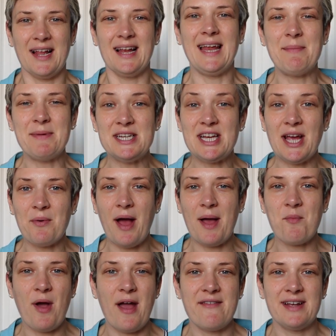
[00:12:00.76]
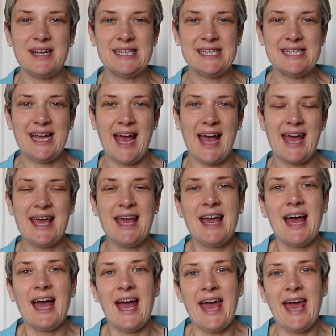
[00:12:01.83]
Let me show what I'm wearing today.
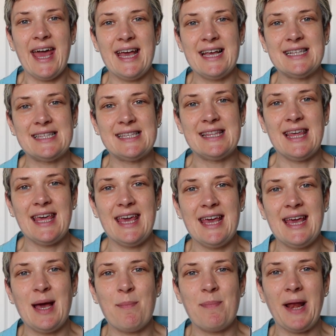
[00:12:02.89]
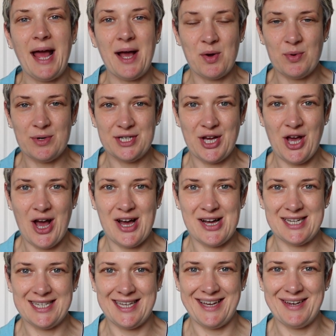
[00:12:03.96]
It's the Blackwood
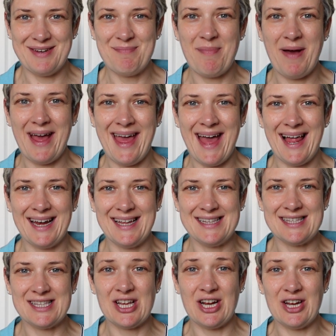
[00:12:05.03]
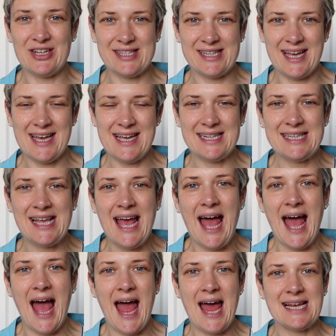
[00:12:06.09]
cardigan by Helen's Closet,
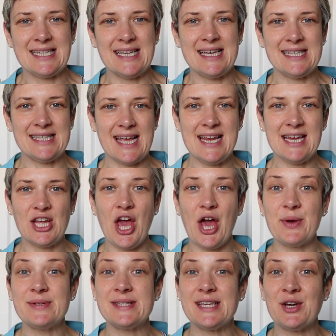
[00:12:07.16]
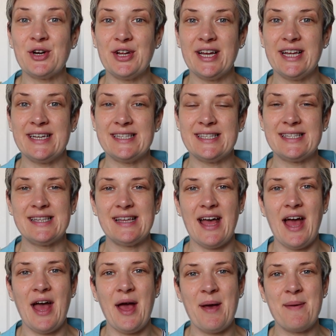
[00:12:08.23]
and it's in Cozy Colours
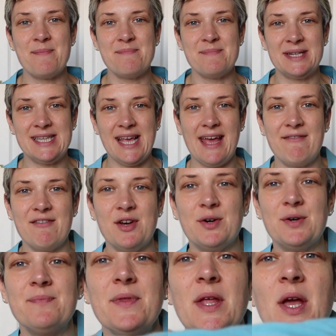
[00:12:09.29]
material,